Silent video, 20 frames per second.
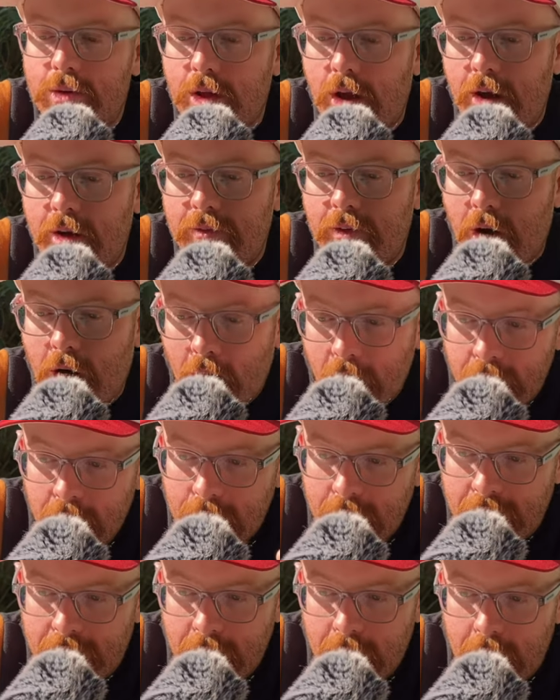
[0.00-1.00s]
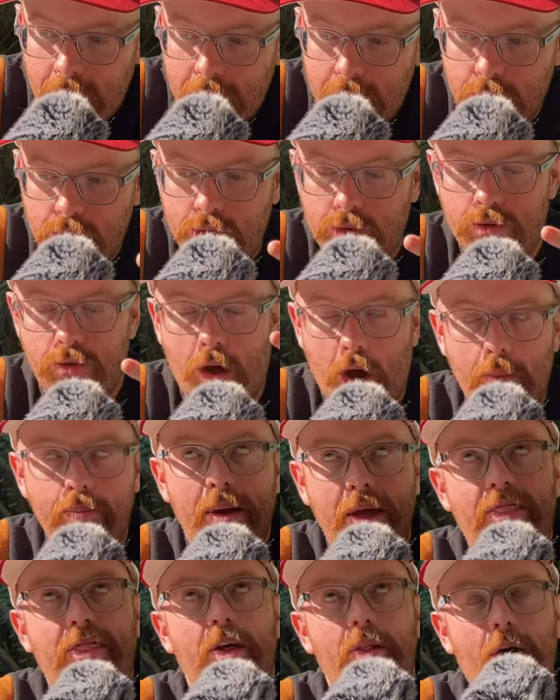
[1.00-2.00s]
of other mythological
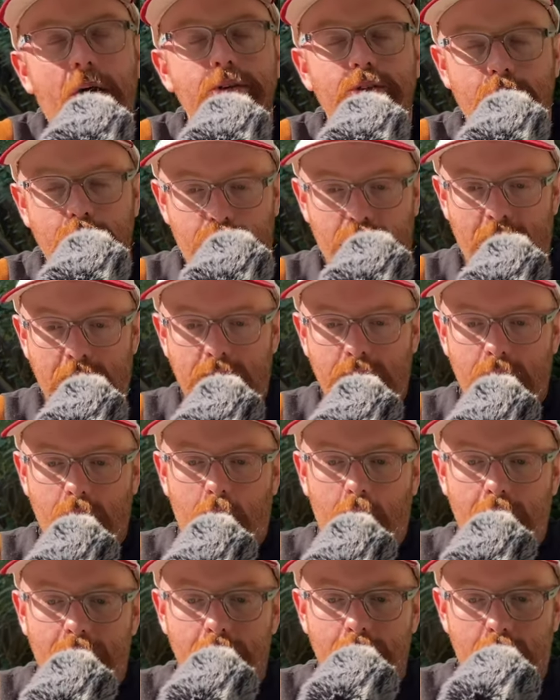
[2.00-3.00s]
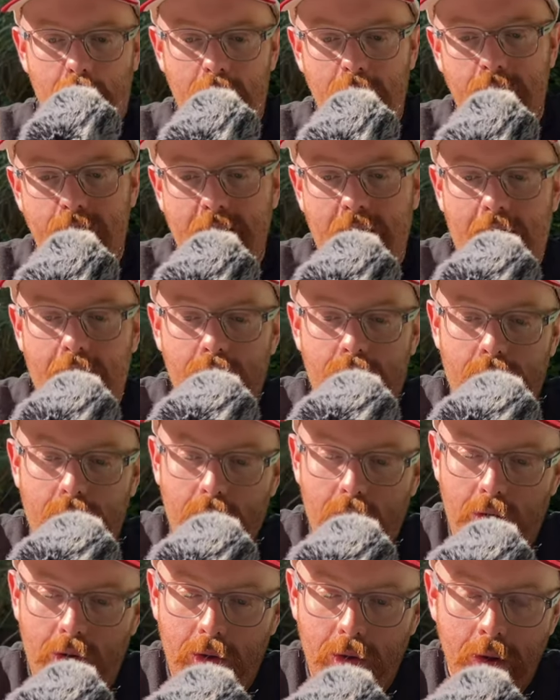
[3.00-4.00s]
mythological traditions often prove themselves
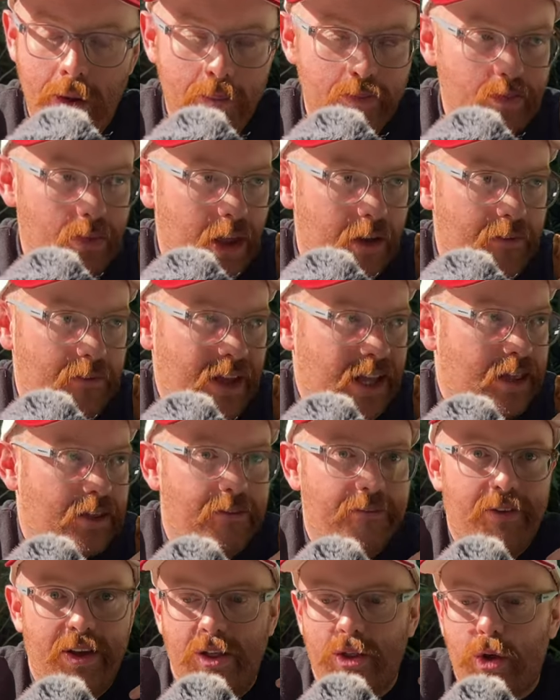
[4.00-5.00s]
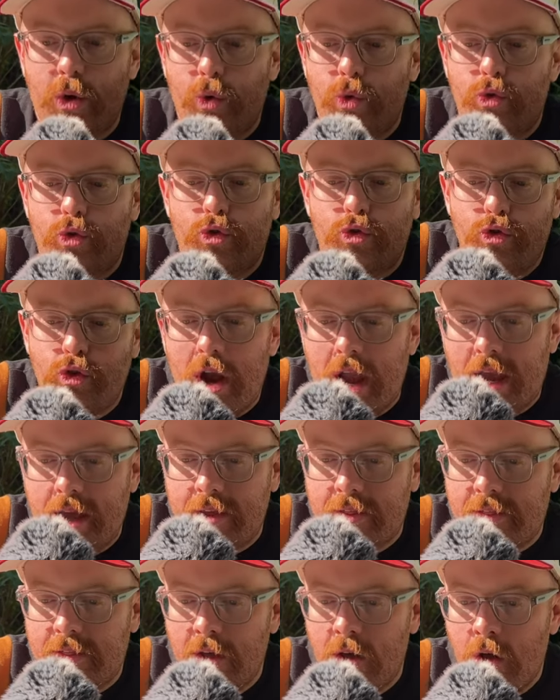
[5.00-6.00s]
through feats of physical
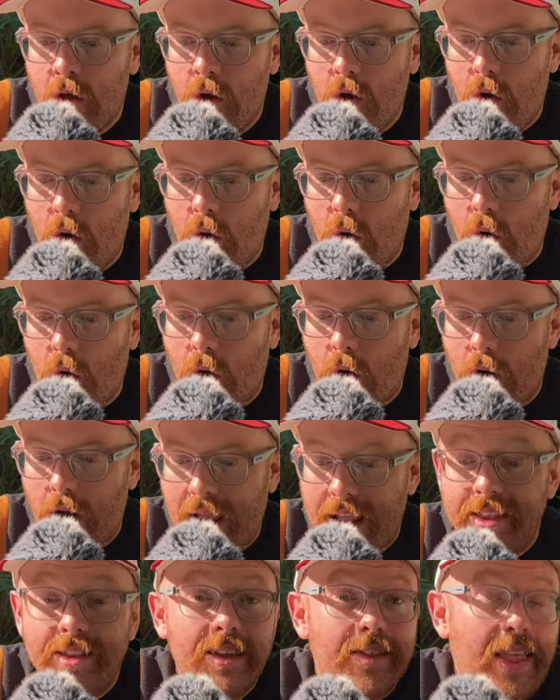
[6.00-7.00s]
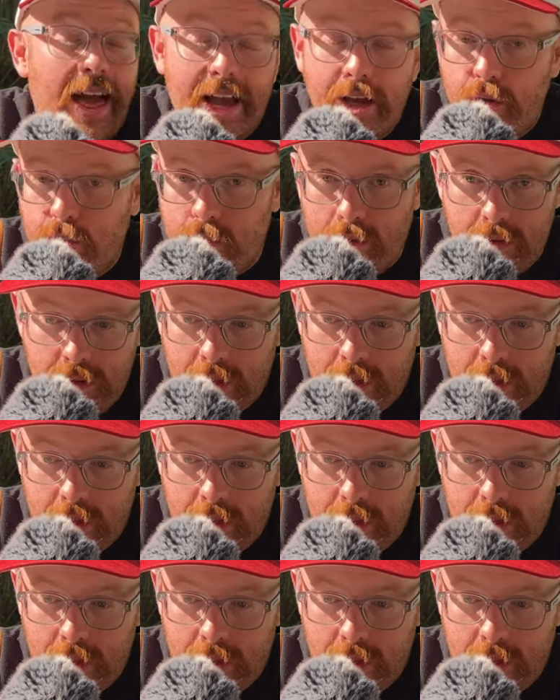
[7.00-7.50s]
strength or intellectual